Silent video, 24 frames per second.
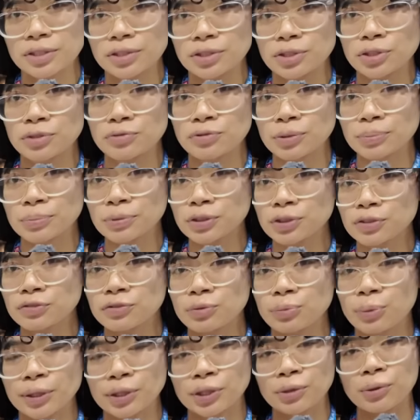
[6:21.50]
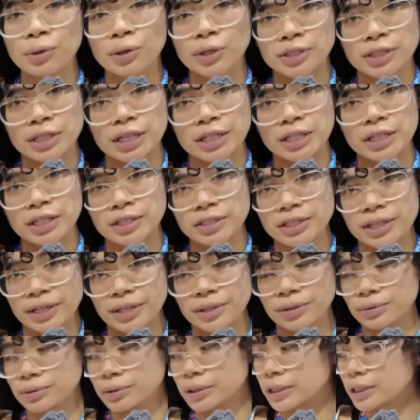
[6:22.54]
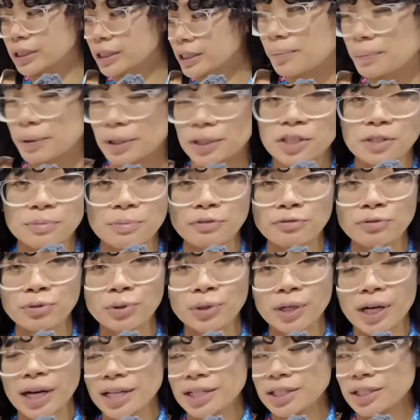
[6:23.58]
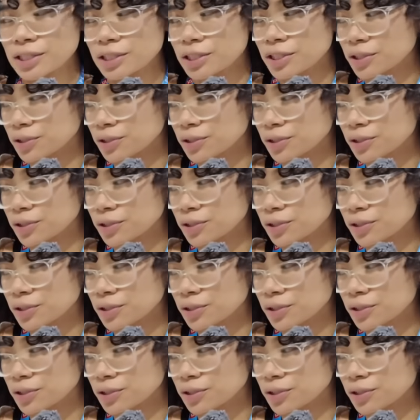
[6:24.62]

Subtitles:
to remove when you are taking down. Because before I did